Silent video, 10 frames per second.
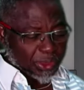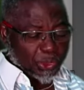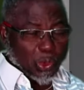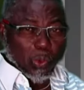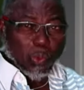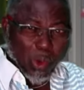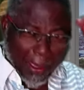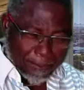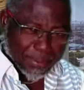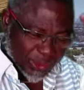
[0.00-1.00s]
No
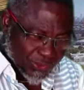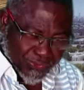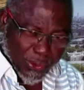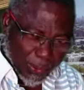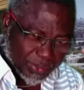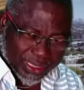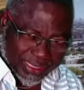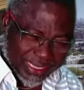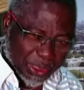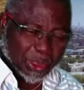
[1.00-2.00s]
weapon formed
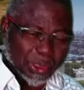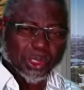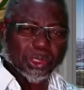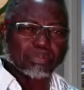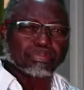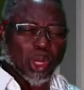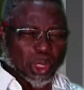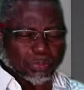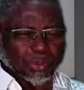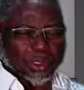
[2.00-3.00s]
against us
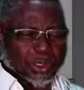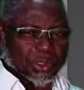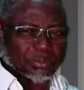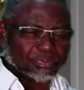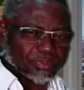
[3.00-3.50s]
prospers.